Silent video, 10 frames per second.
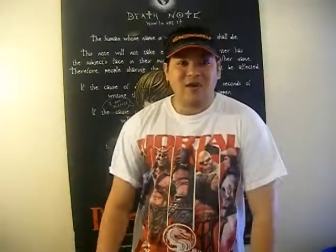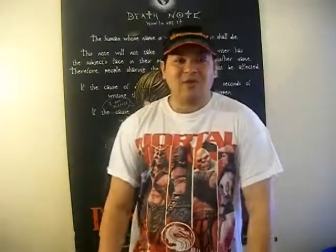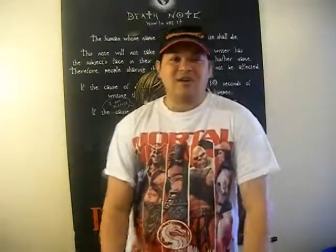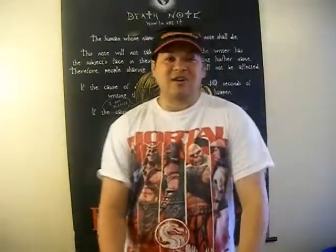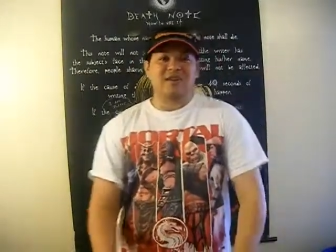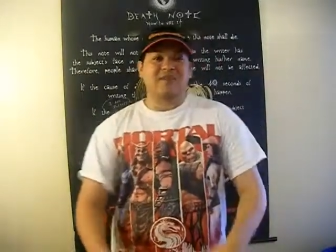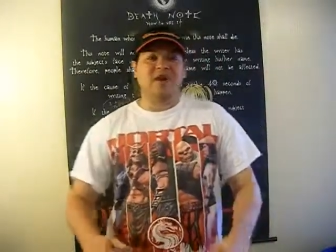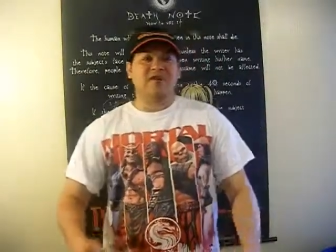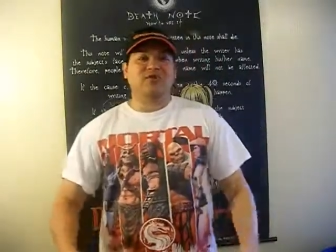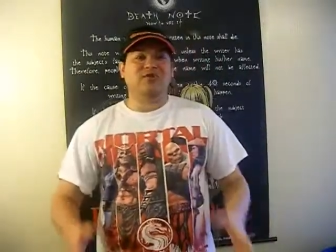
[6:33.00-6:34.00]
When you
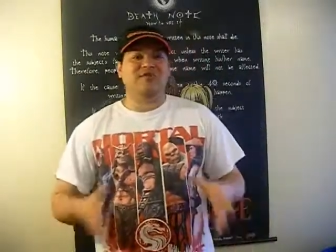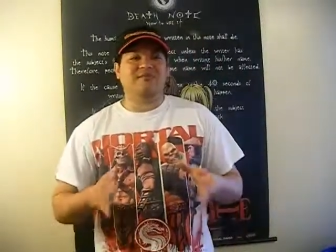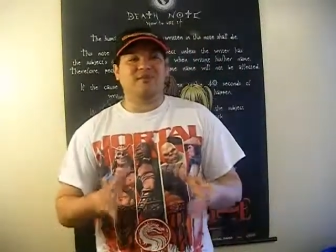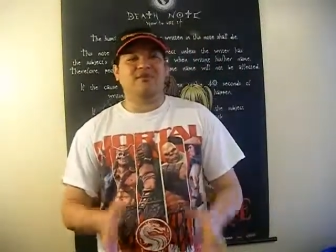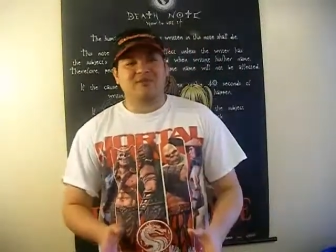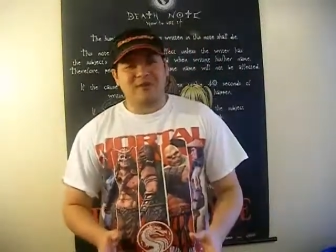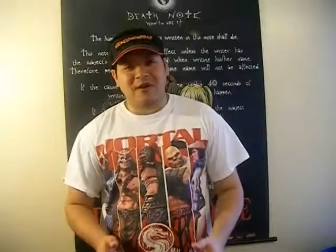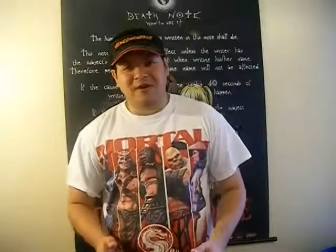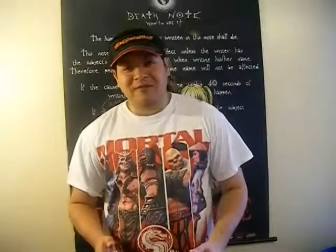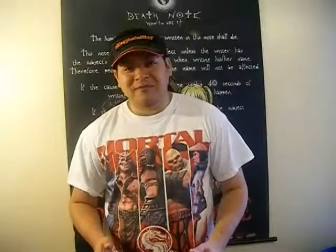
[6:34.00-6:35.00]
compare this to the book,
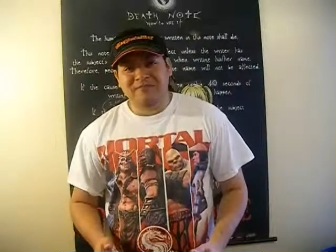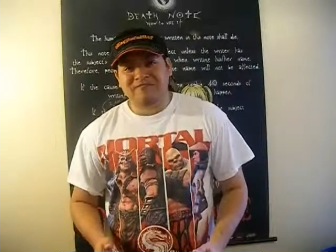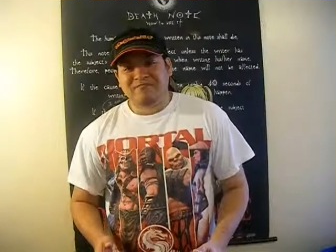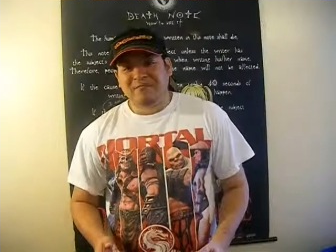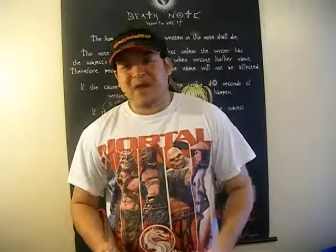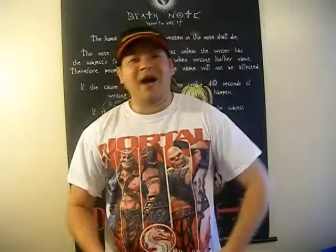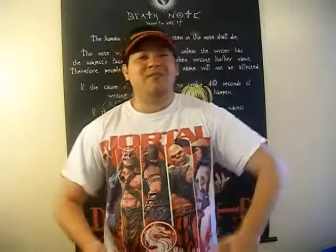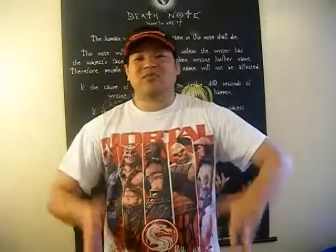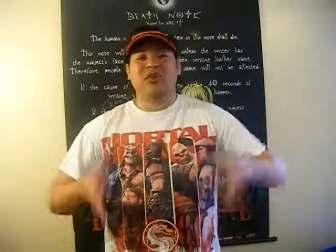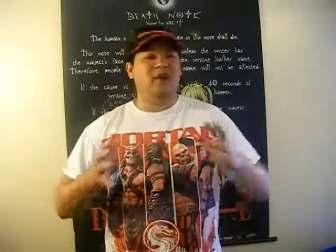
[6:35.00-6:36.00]
though,
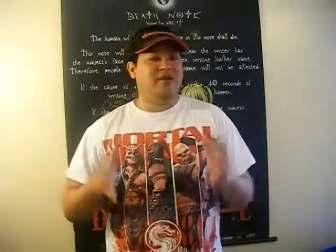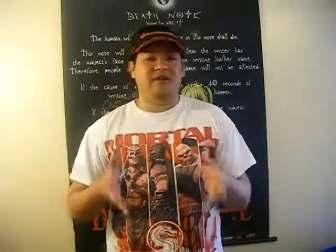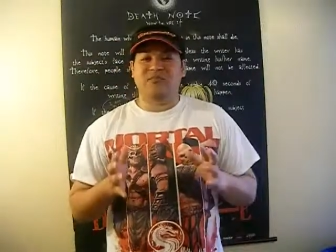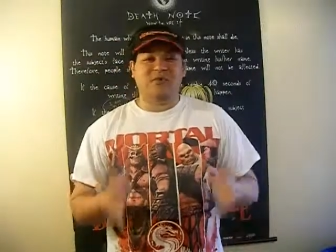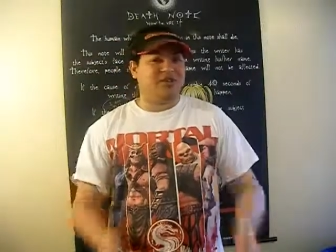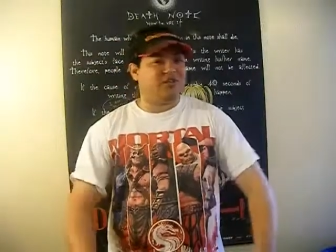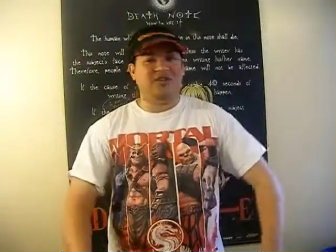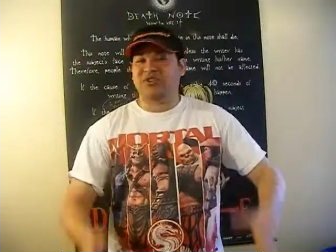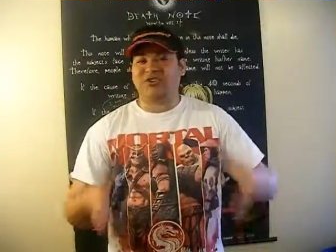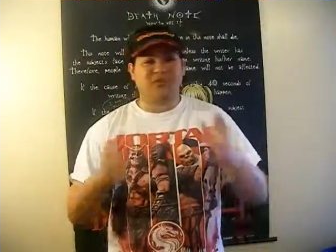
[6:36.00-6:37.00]
I'm sorry, the book is
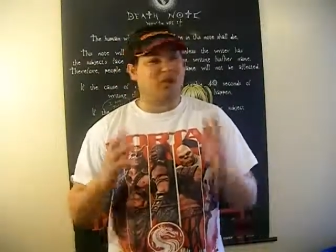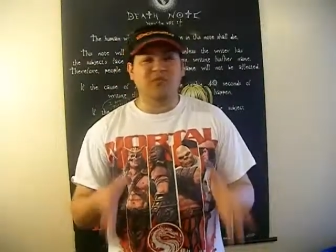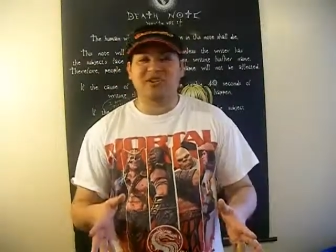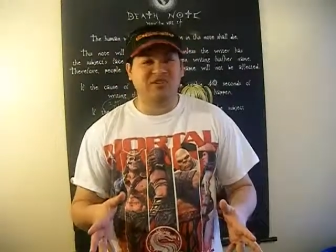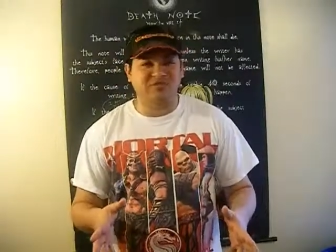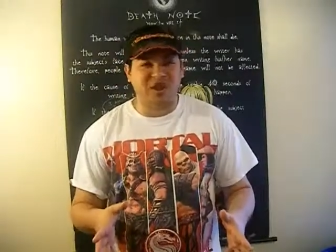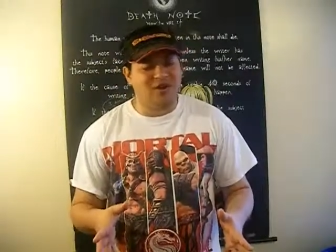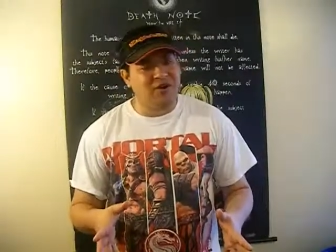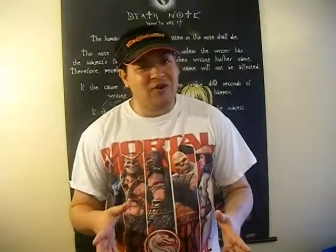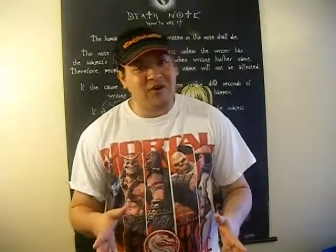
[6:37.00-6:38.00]
just so much
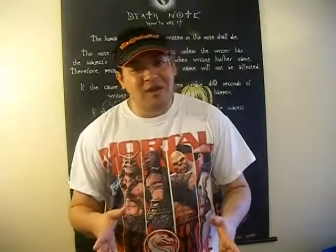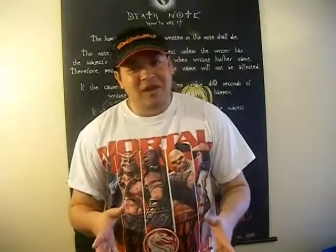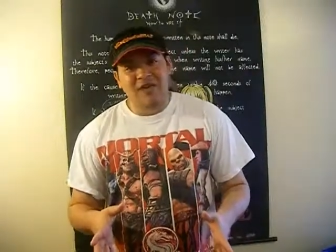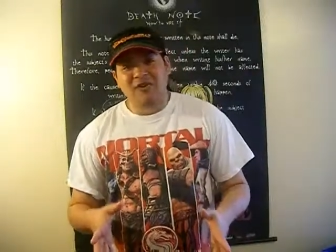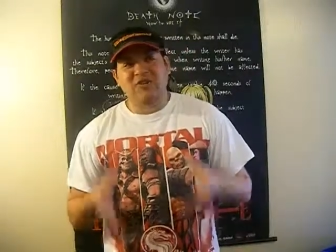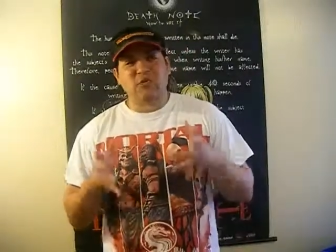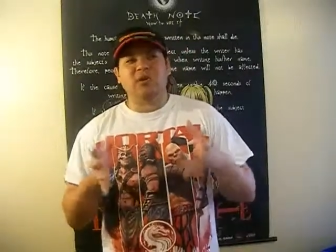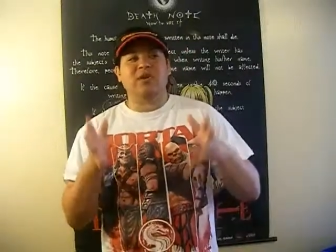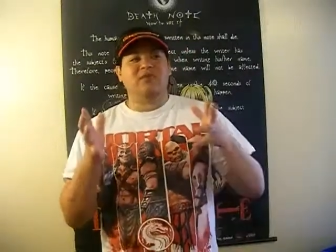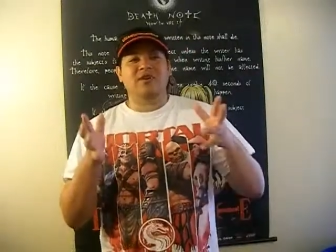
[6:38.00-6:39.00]
better. This
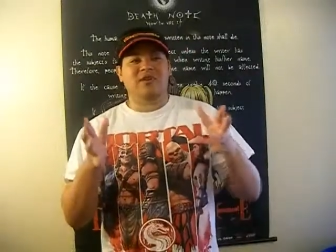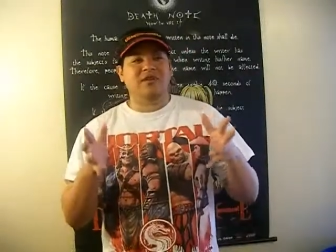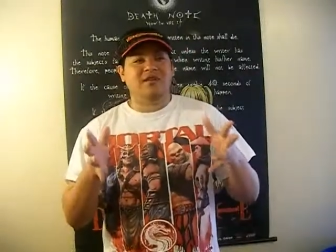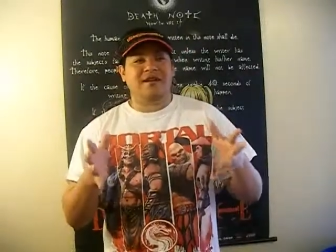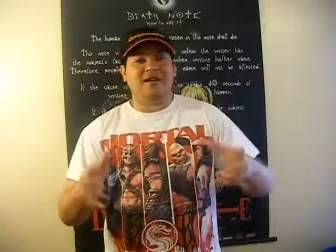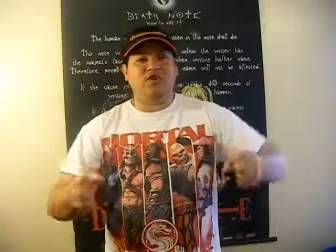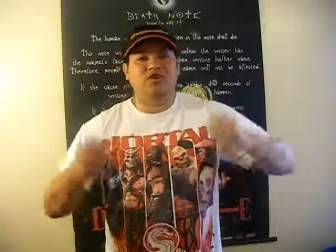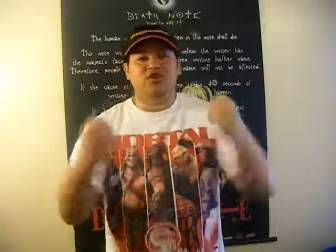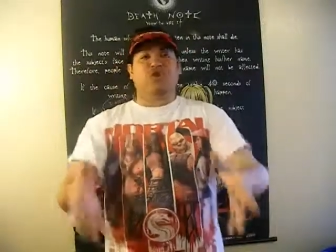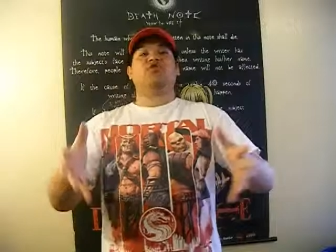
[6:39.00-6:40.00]
movie really, like, it
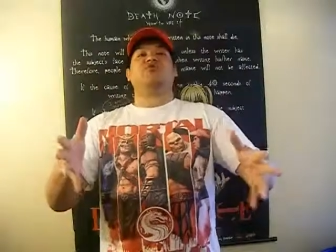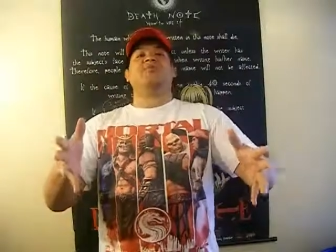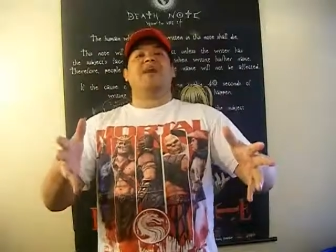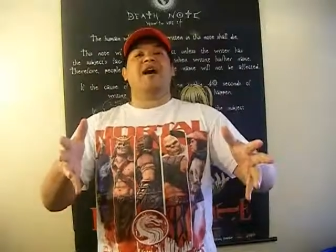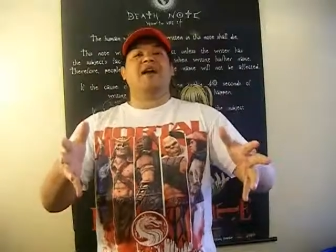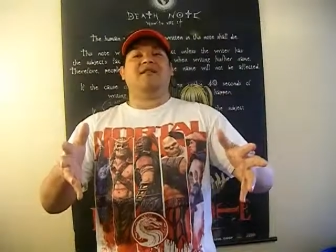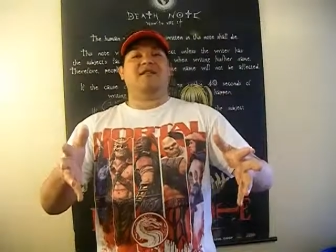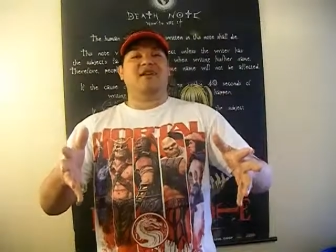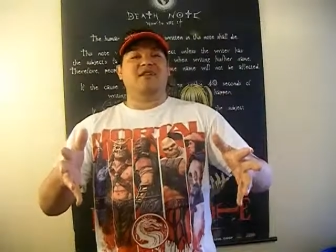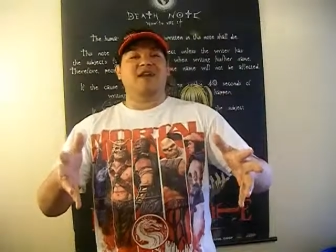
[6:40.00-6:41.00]
just jerked me
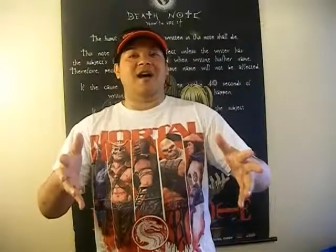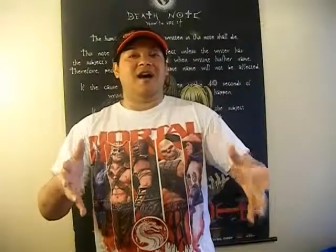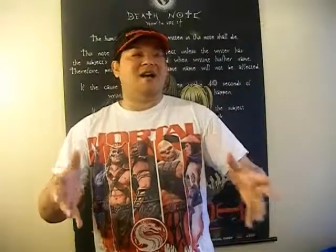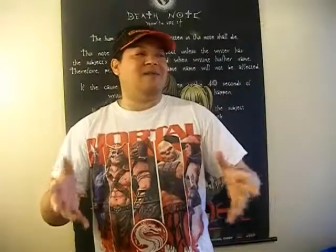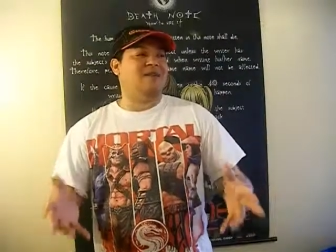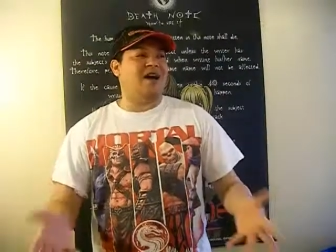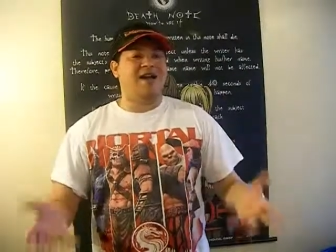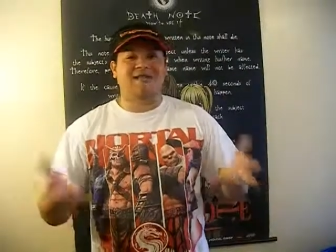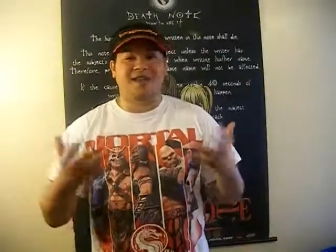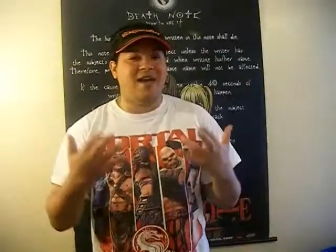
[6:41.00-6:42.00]
back. I mean, I, I,
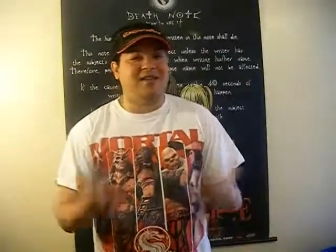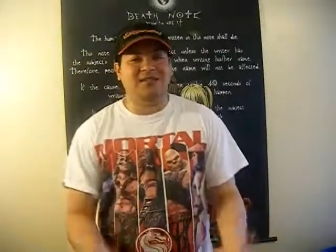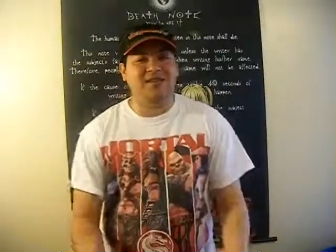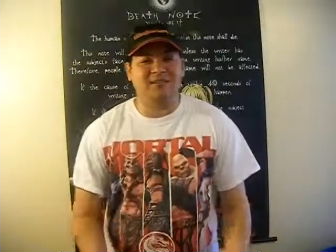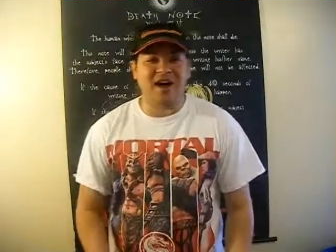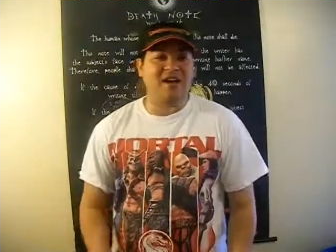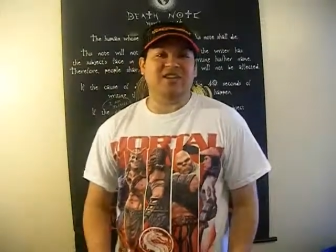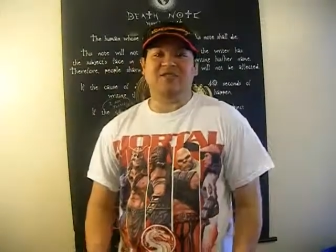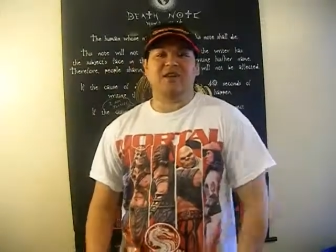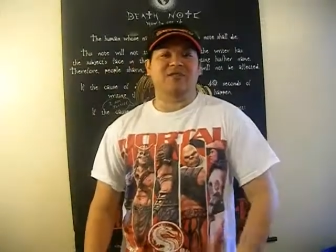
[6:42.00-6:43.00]
I hate to be
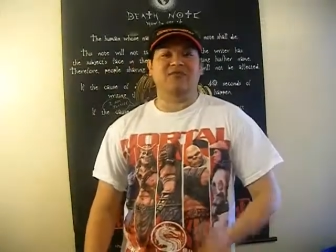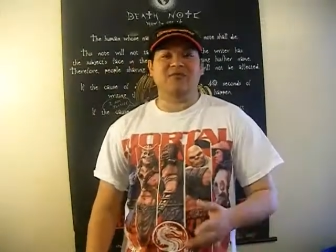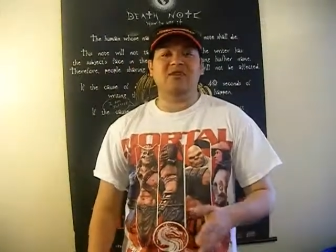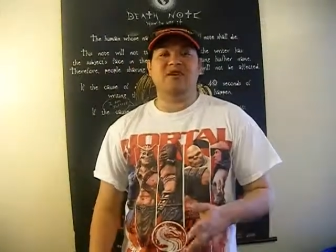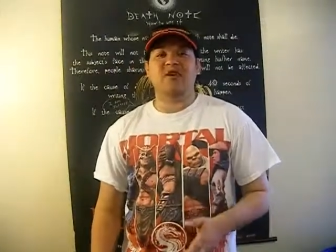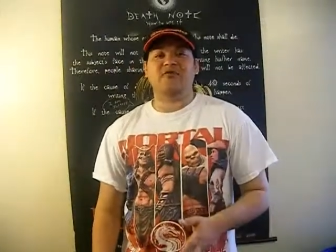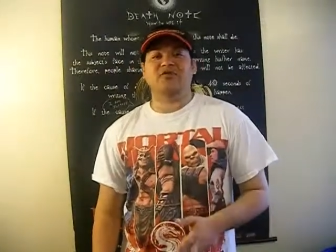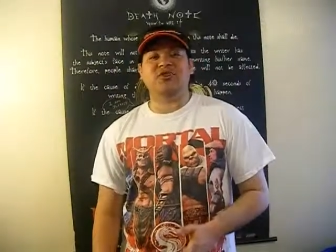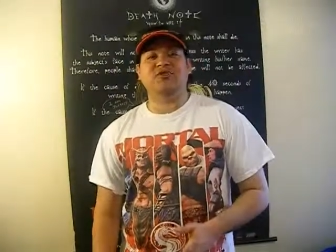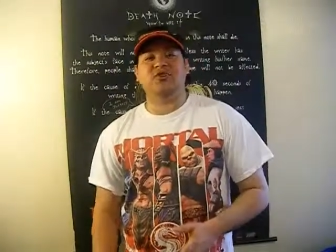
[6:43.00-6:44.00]
biased because it's really hard to
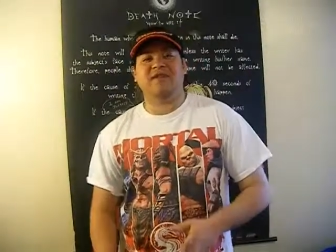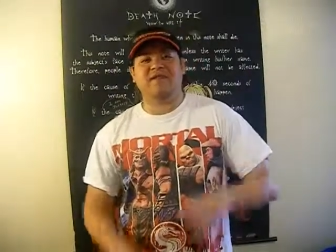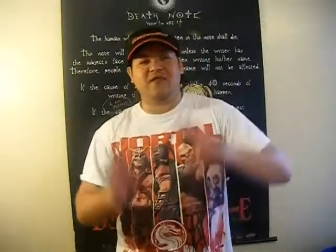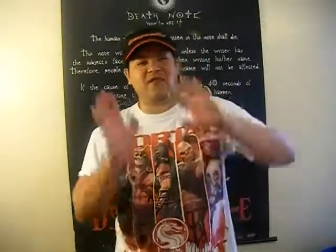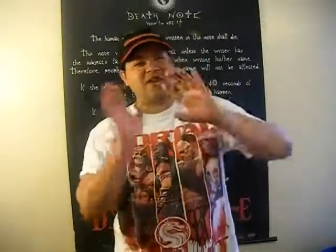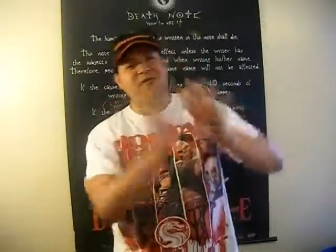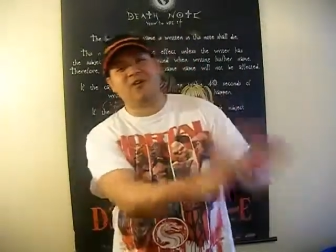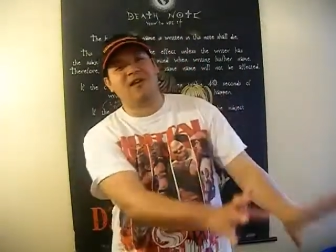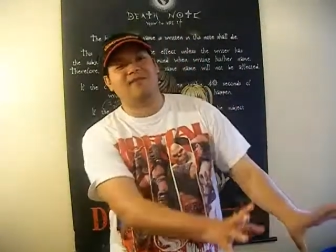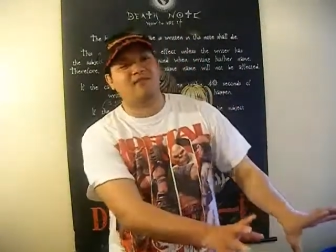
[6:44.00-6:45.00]
just, like, forget
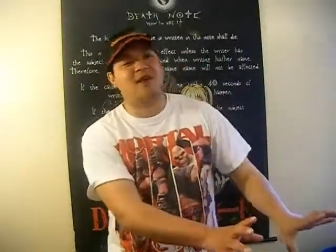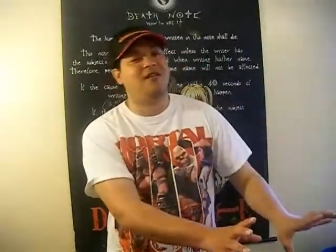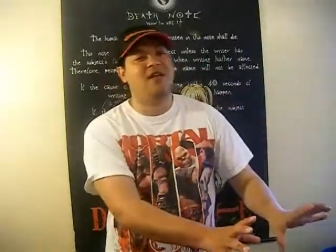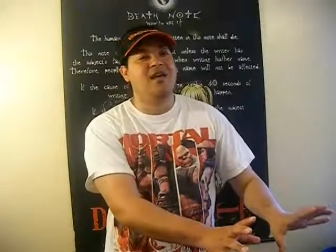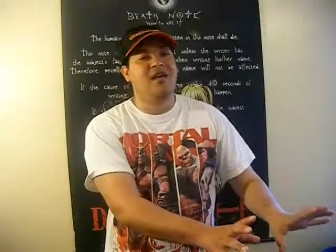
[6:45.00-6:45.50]
what I've read